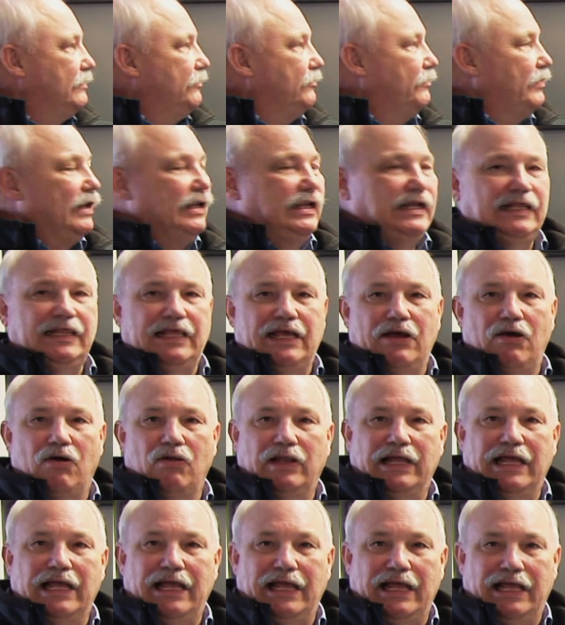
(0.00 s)
really the
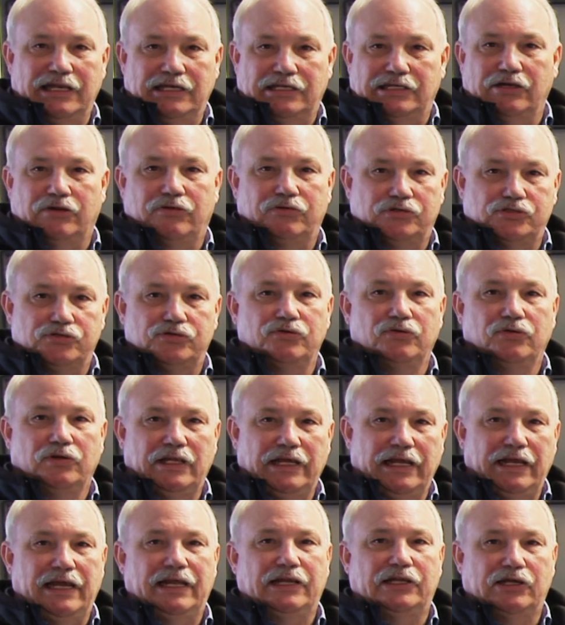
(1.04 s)
only truly
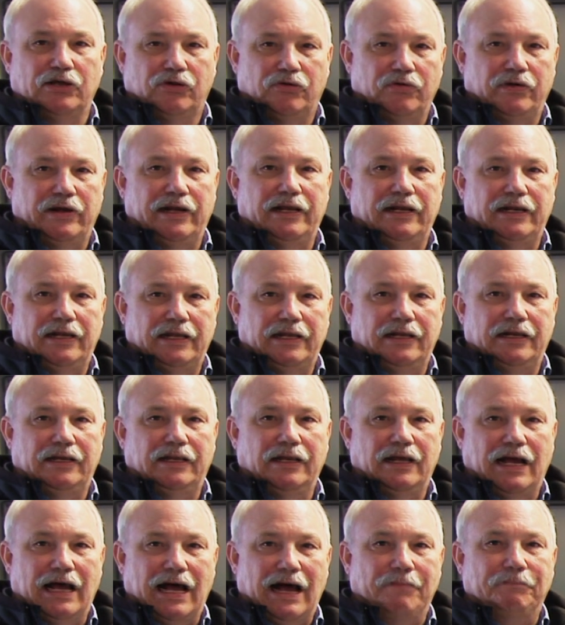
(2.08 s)
integrated
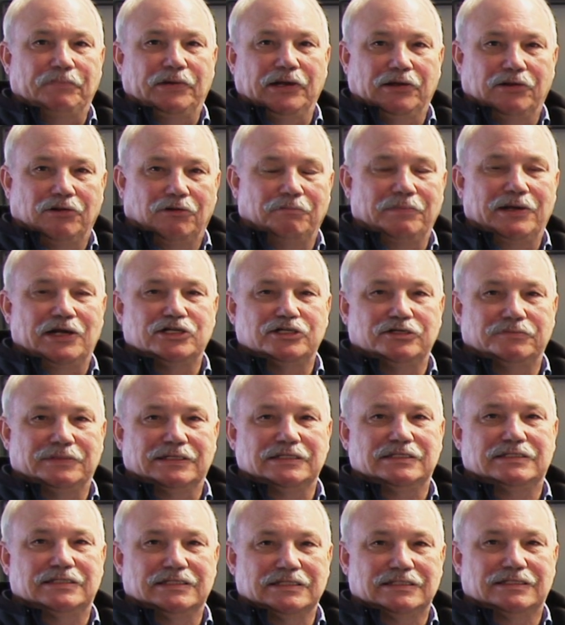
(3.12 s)
optical measurement
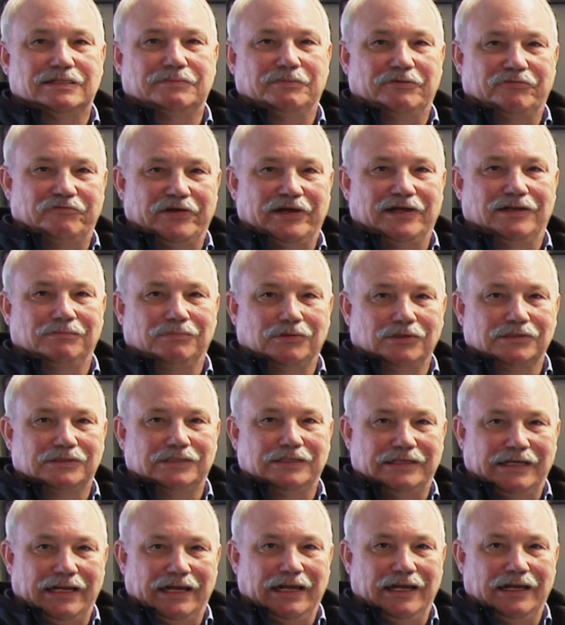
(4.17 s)
system available
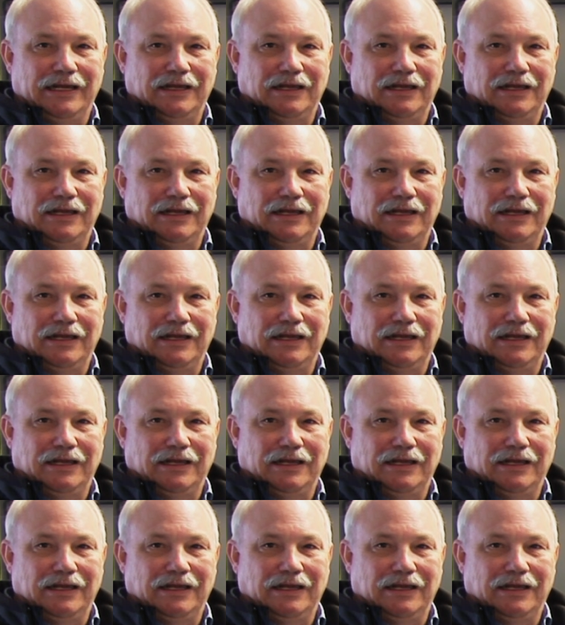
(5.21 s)
today.